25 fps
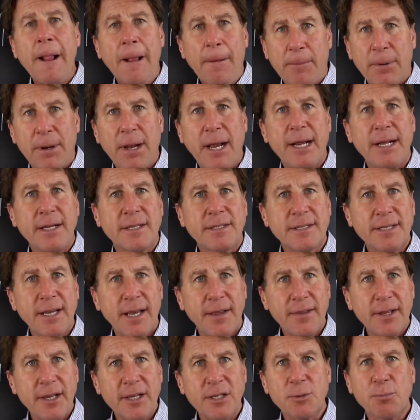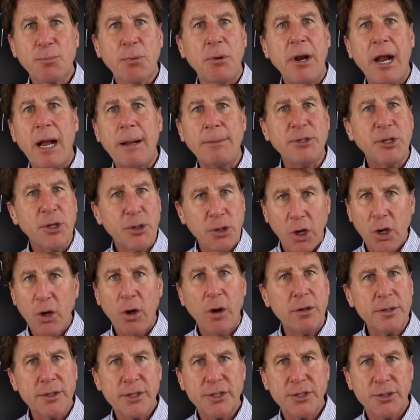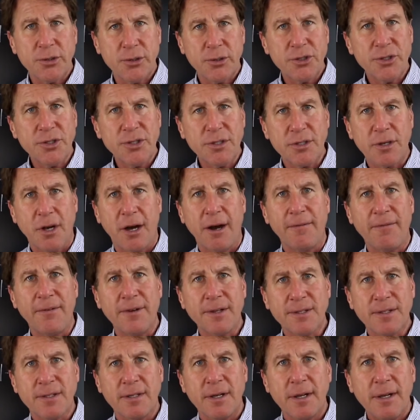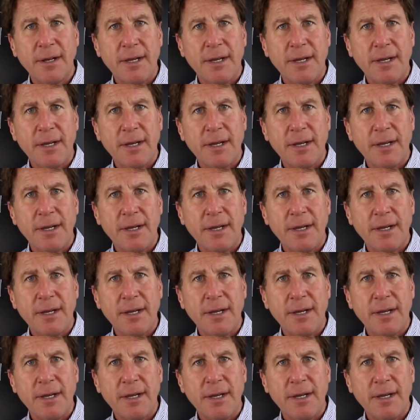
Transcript: But I could say this, perhaps you could call the surgeon's office